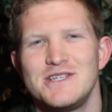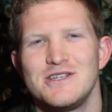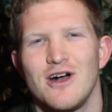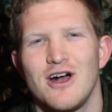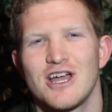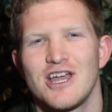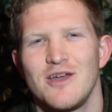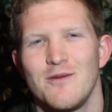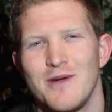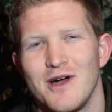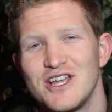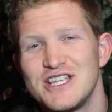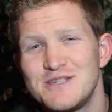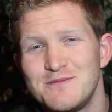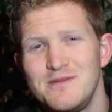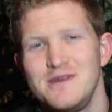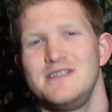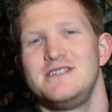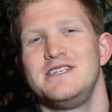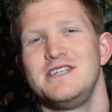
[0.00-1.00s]
be talking about
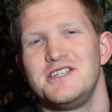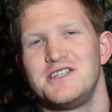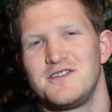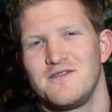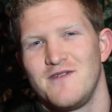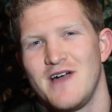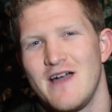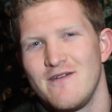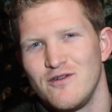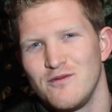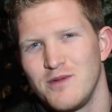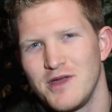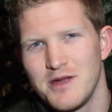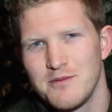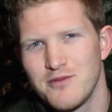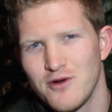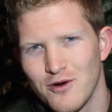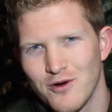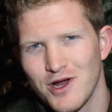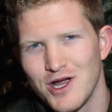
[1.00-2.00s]
Species Survival
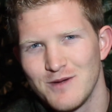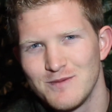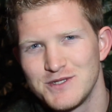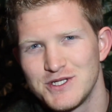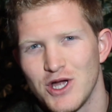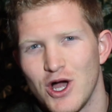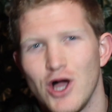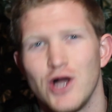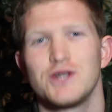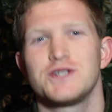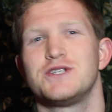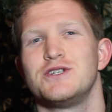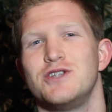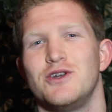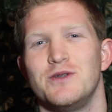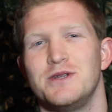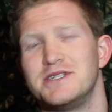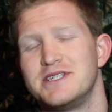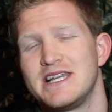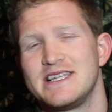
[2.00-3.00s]
Plan Programs, also
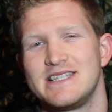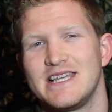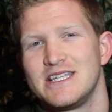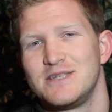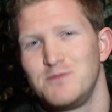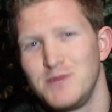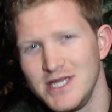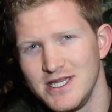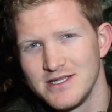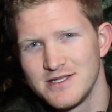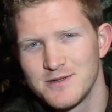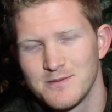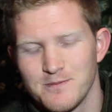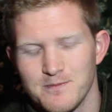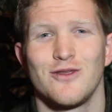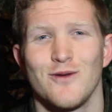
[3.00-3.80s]
known as SSPs.